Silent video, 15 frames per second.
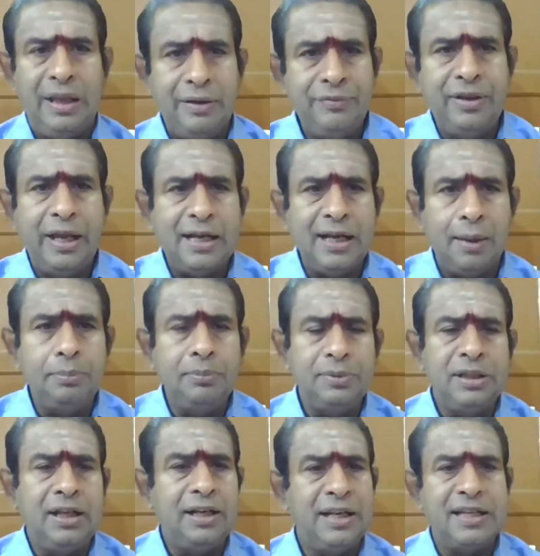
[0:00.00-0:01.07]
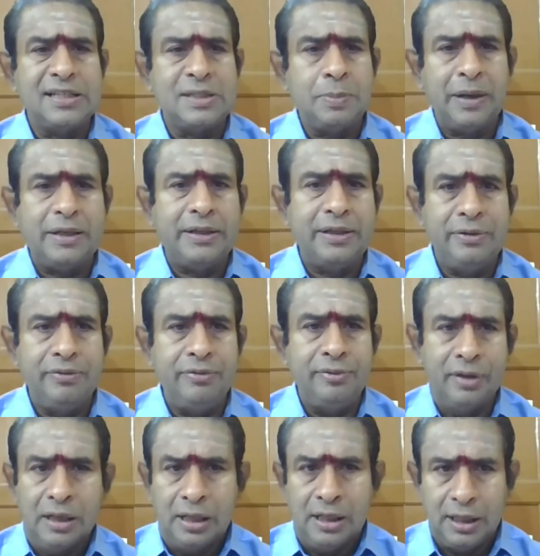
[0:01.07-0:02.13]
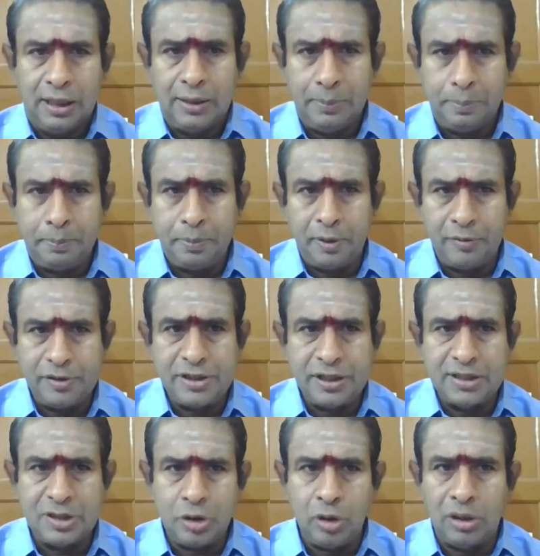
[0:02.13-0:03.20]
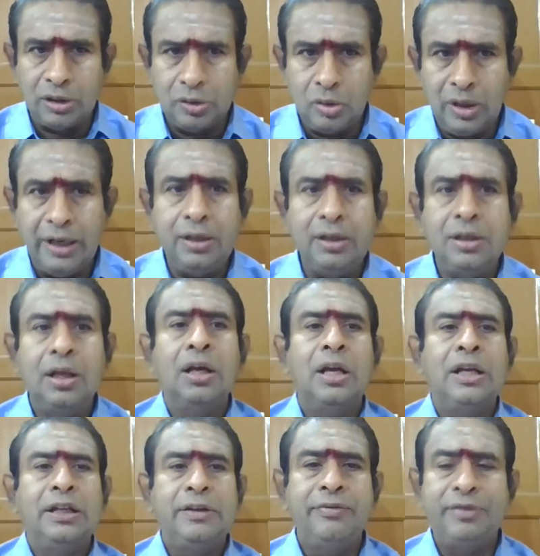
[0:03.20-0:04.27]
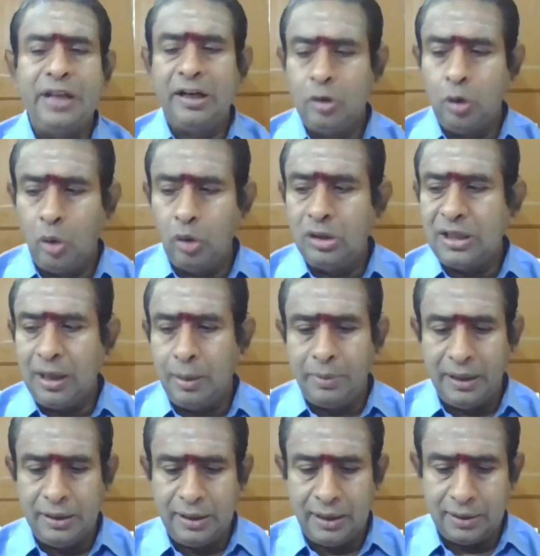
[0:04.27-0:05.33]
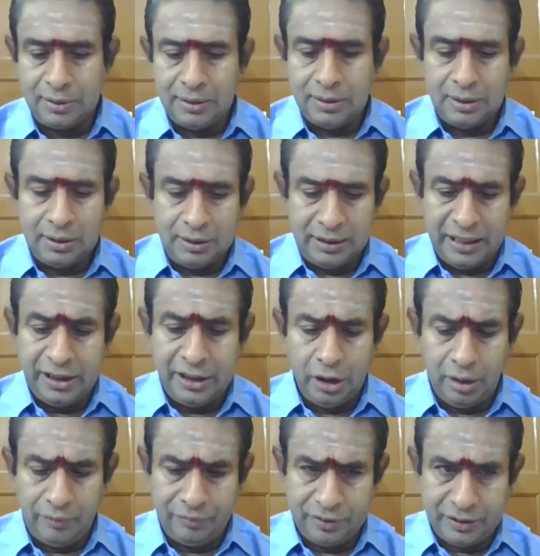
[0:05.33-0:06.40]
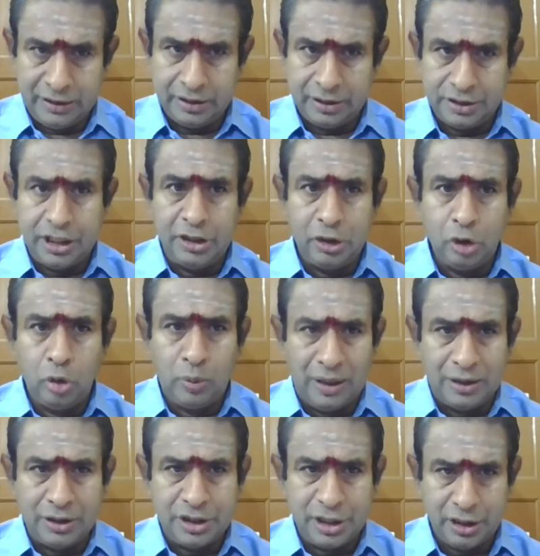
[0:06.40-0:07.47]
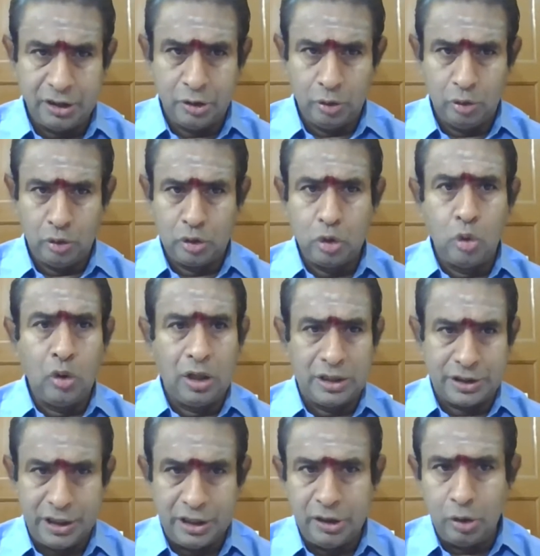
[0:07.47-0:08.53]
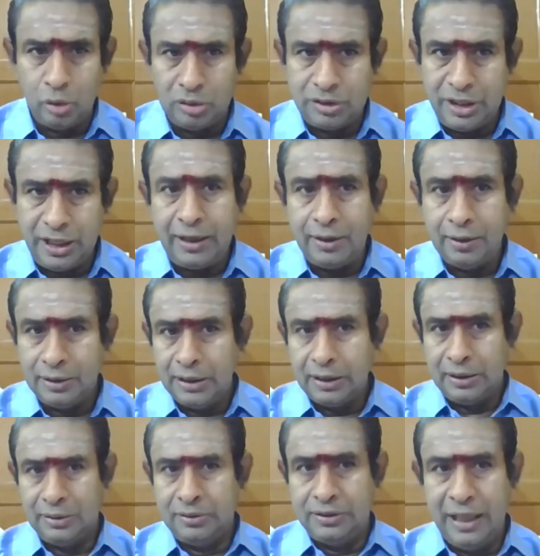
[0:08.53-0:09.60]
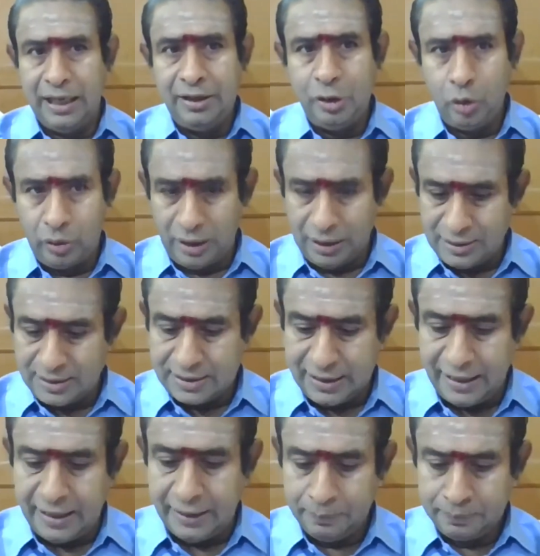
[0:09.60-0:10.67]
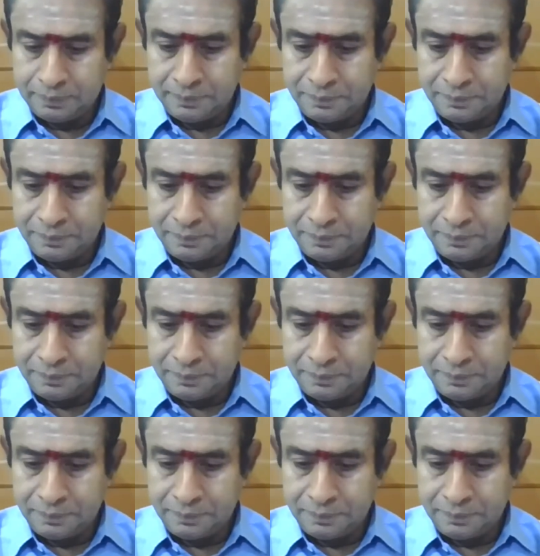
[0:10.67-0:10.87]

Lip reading: If they come, the respective provisions you have to write. If they don't come under any of Schedule 1, Schedule 2 or Schedule 3, then you can say